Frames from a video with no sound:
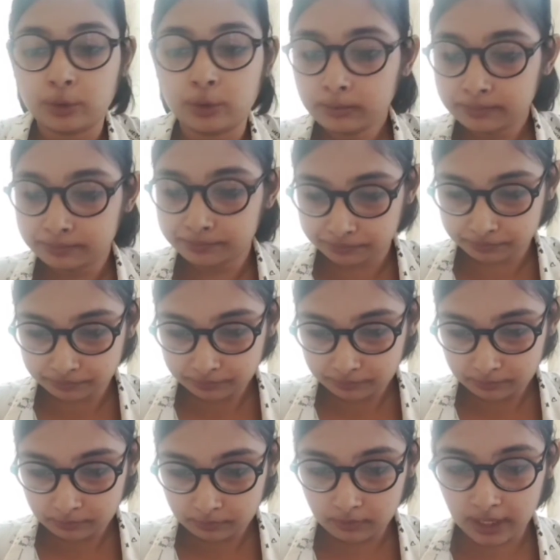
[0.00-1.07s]
place, you know.
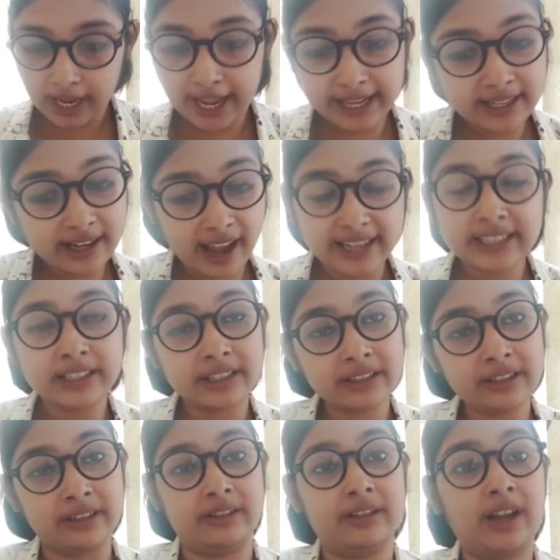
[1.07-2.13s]
And I
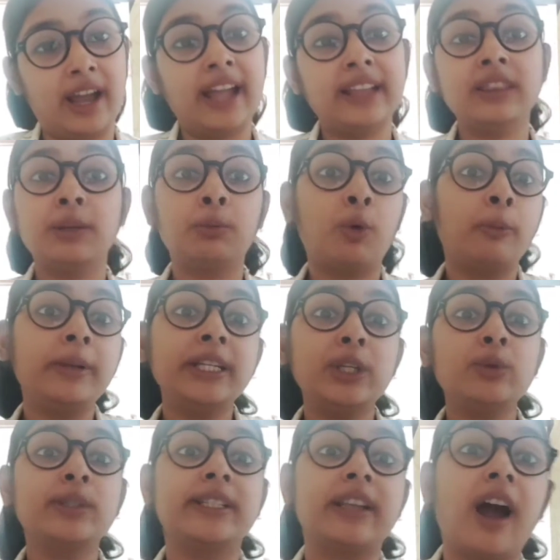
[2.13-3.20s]
did it. And the
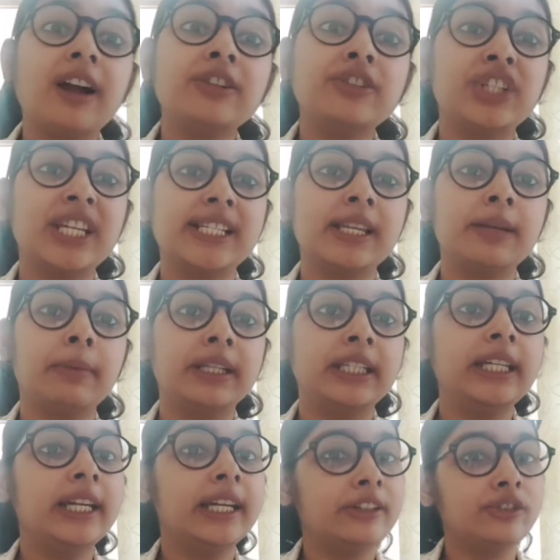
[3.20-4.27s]
moment you start chasing
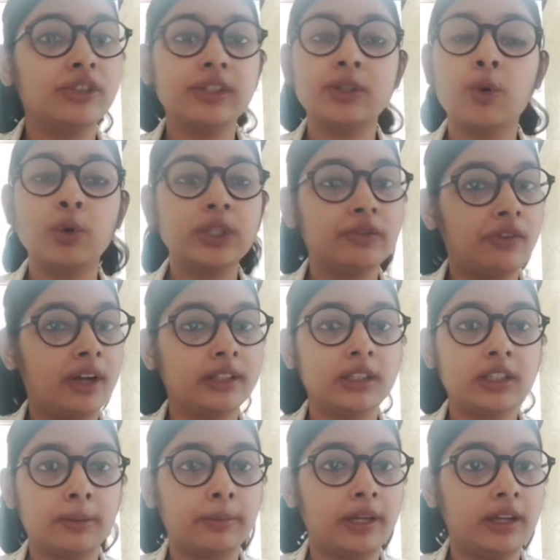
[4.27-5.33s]
money, it just goes
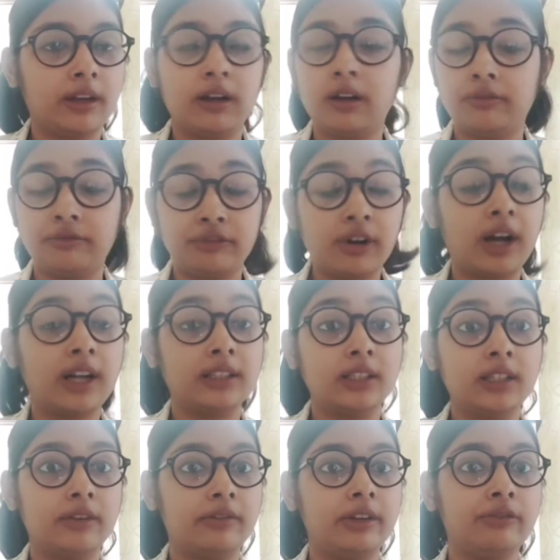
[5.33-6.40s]
farther
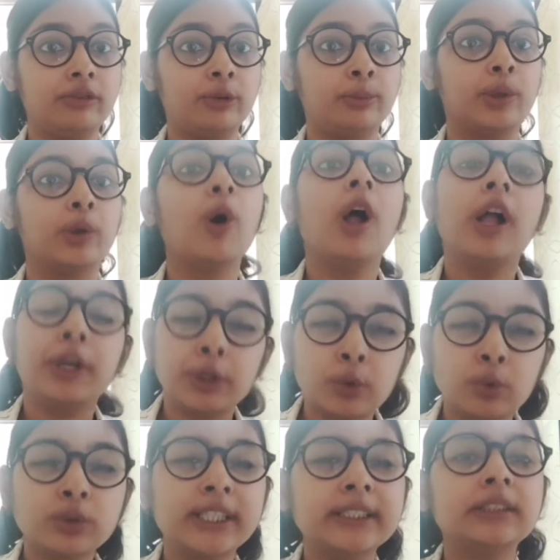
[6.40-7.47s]
away from you.
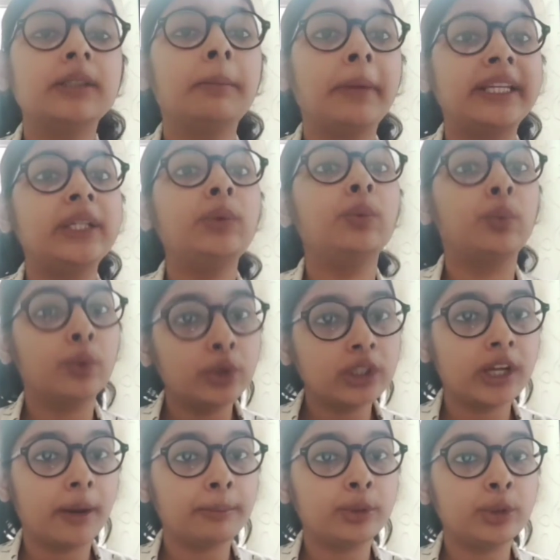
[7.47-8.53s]
Know that the money
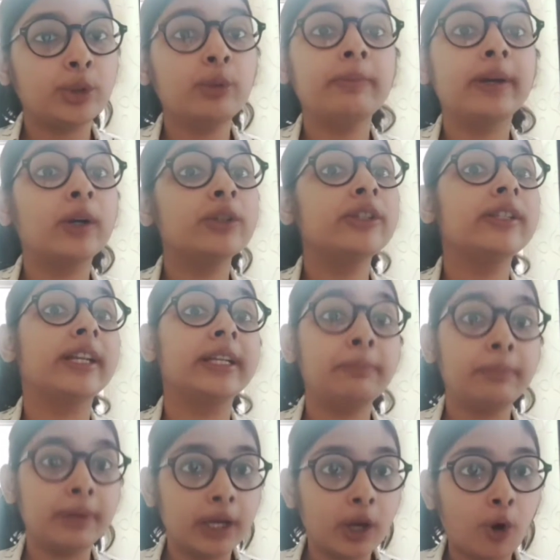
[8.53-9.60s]
would come to you because
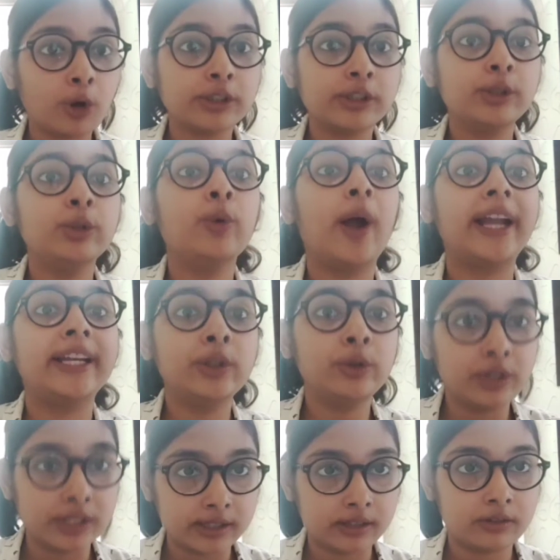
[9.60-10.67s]
it belongs to you
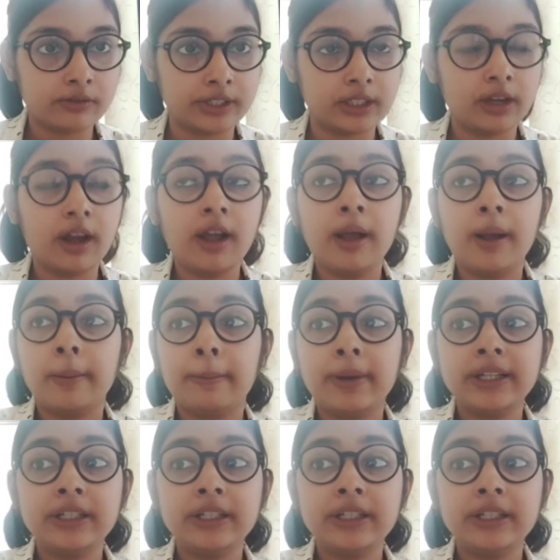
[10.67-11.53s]
and you deserve it.